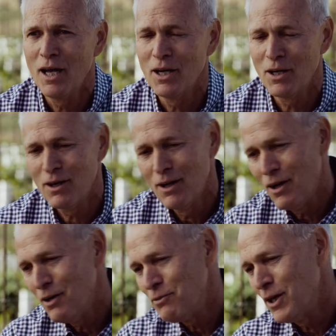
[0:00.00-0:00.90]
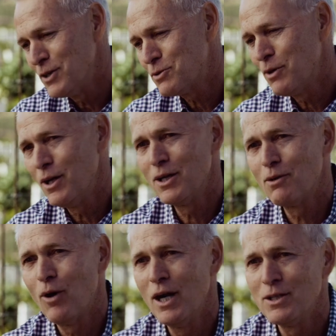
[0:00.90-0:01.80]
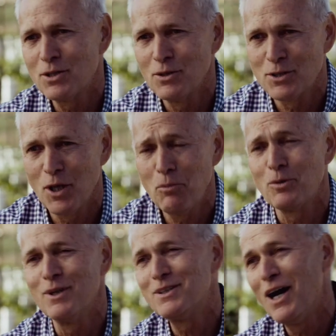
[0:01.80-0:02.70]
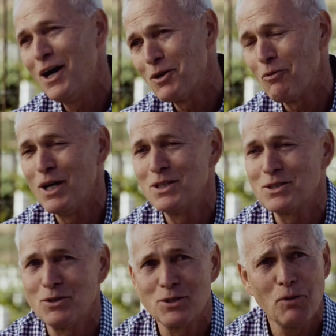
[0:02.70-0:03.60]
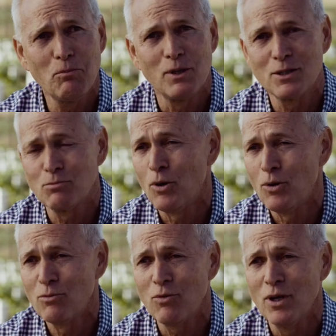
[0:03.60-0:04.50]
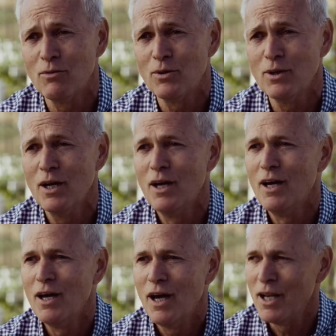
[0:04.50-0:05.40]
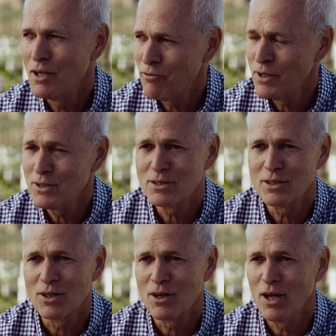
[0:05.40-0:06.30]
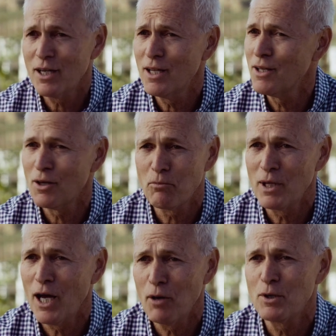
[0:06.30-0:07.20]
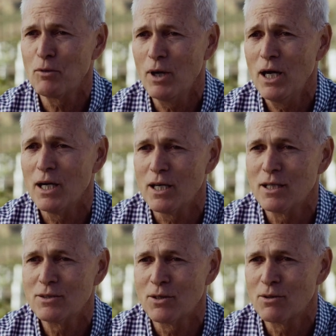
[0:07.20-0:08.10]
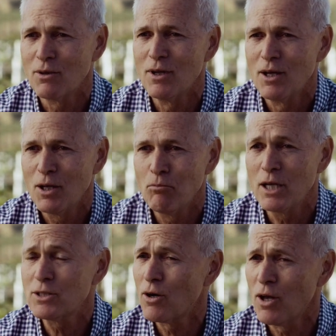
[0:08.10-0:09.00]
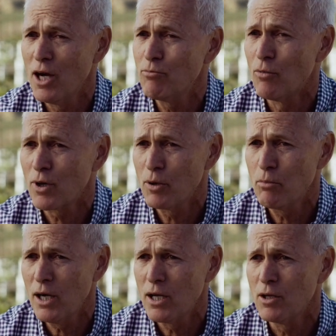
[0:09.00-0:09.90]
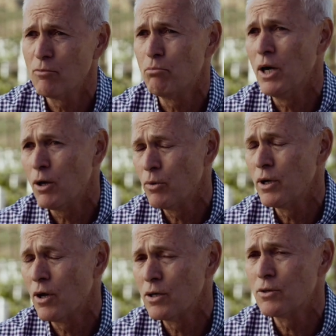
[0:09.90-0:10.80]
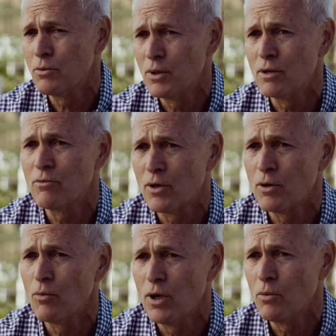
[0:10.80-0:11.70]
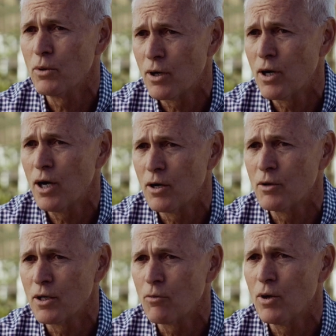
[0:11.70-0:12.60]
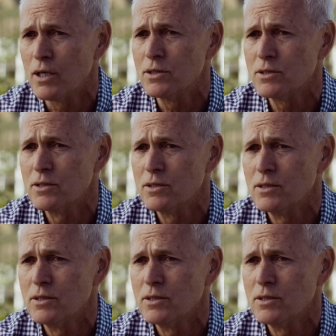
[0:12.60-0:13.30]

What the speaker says: And if an Australian wine shows up or an Italian wine shows up and it's bold flavored and it fits to their liking, they'll be happy to buy it. So it makes our life more competitive, but we are doing very well with our higher end wines.